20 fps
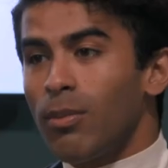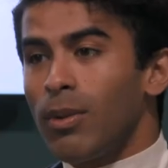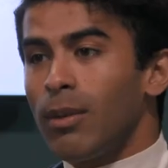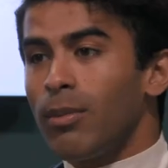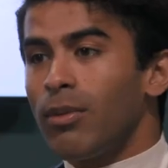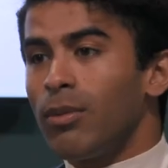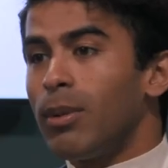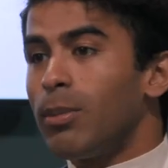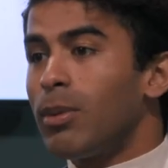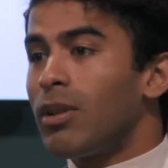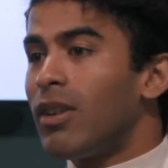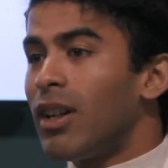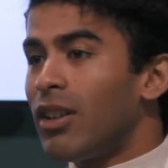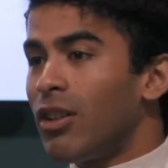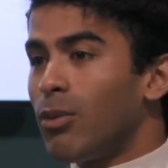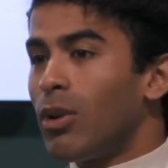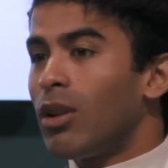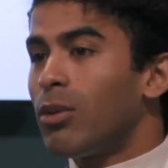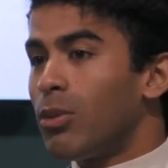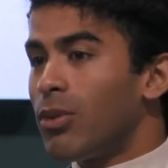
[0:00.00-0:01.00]
with people, people around
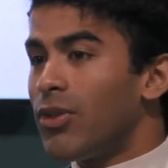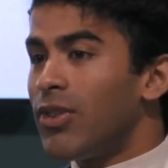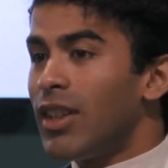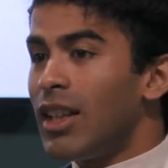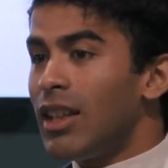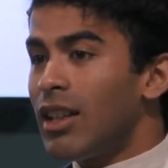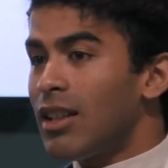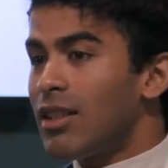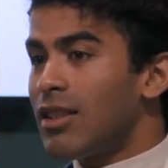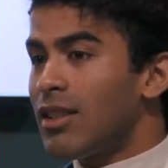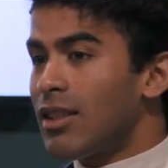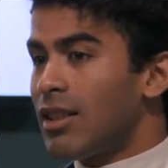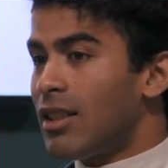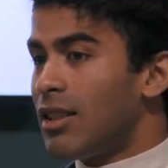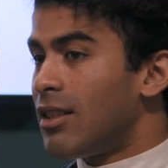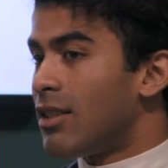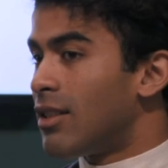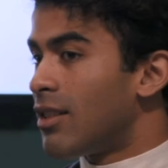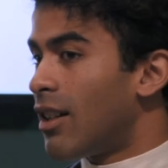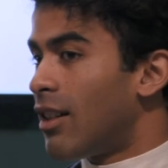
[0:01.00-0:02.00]
the world would see it.
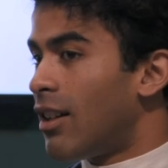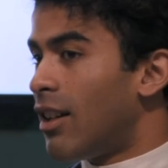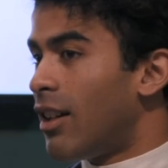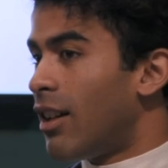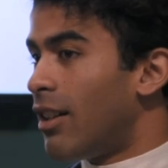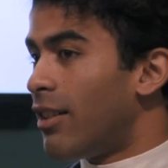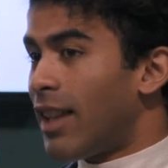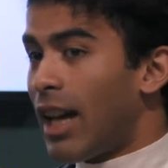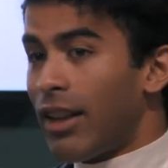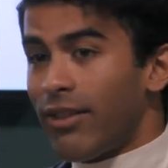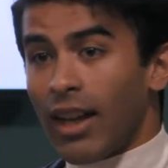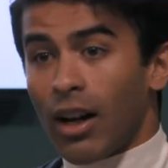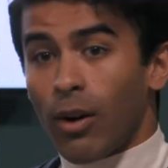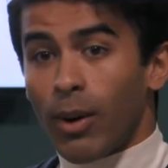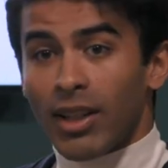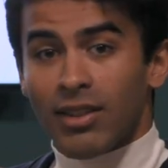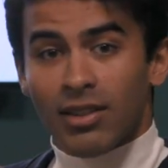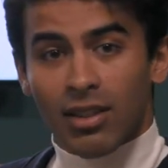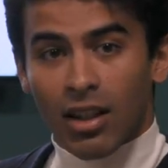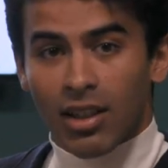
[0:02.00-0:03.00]
And that's
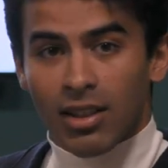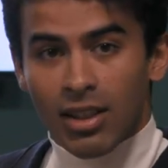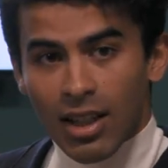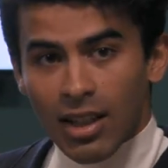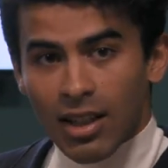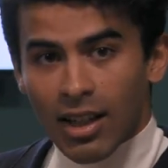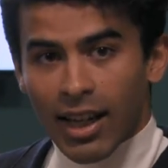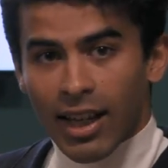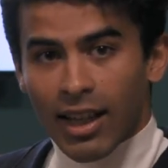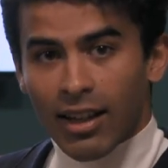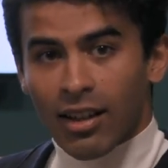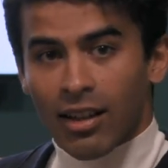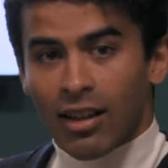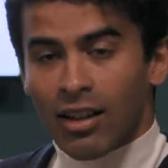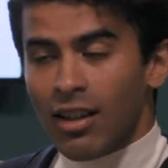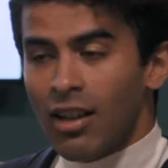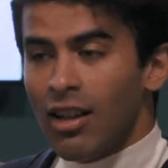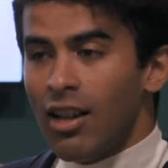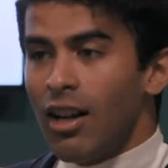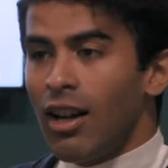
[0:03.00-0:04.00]
how I started. I
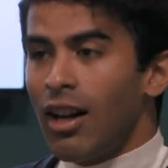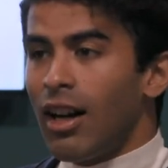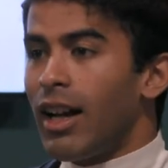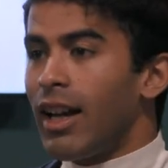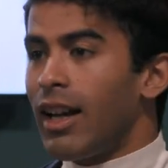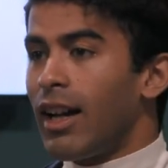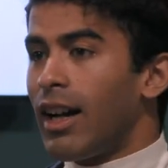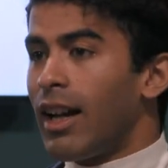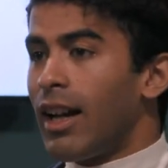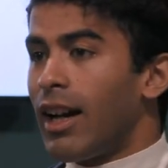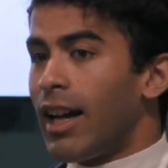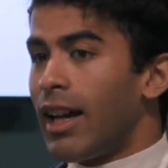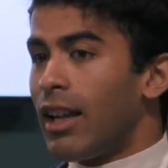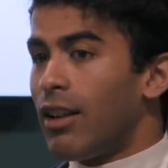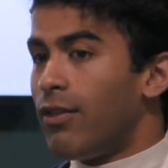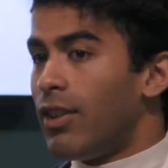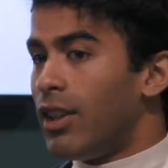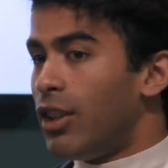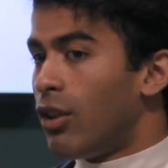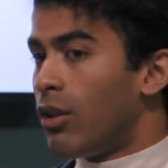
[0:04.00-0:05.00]
had
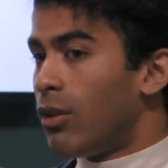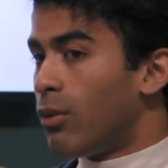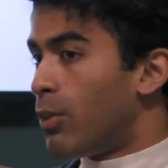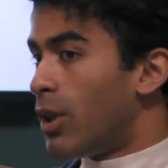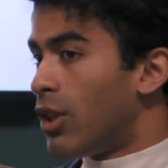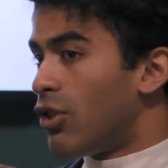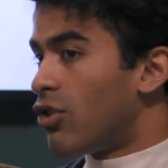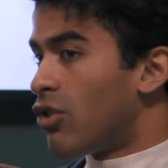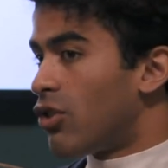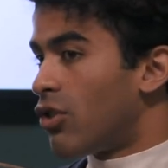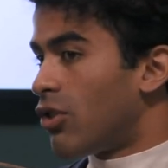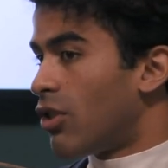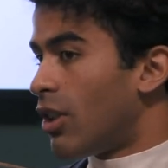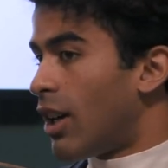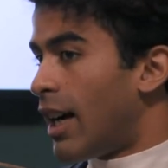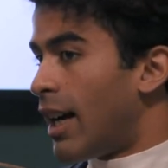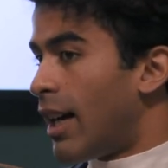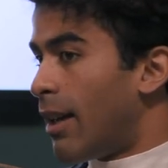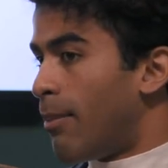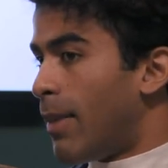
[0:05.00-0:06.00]
a video in which
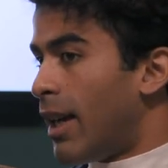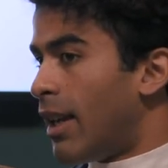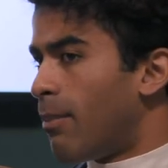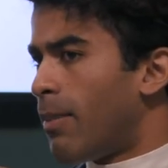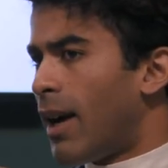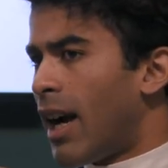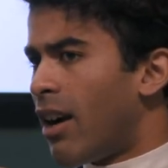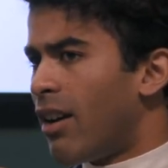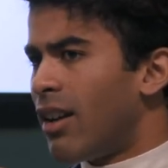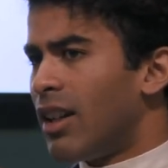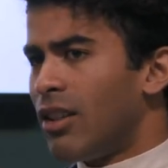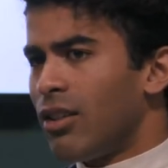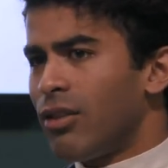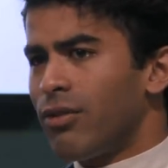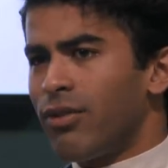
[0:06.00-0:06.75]
I made a parody